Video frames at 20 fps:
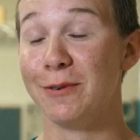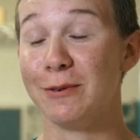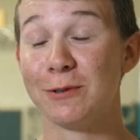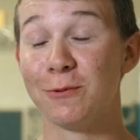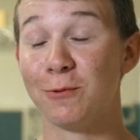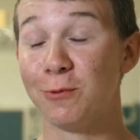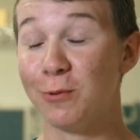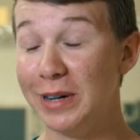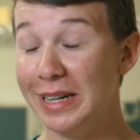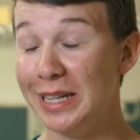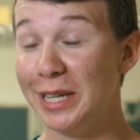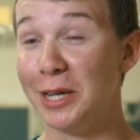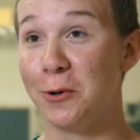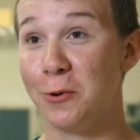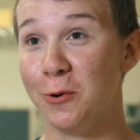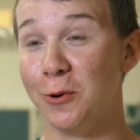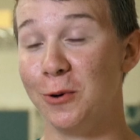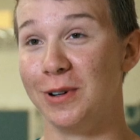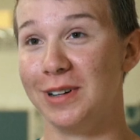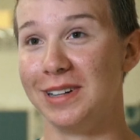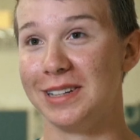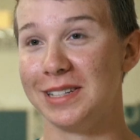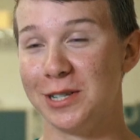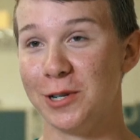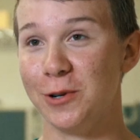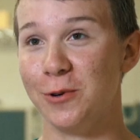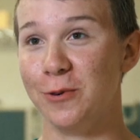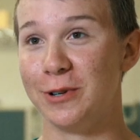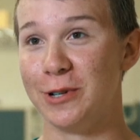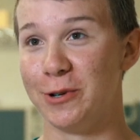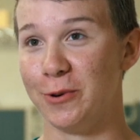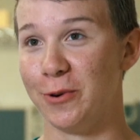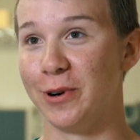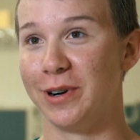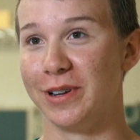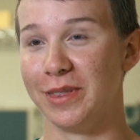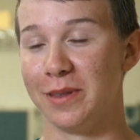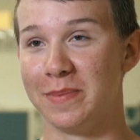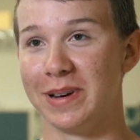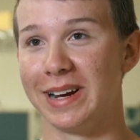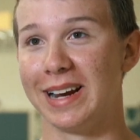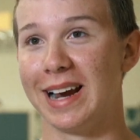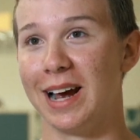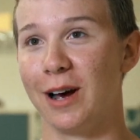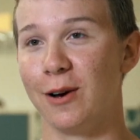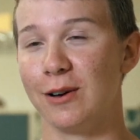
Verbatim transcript: It was really cool to tour the big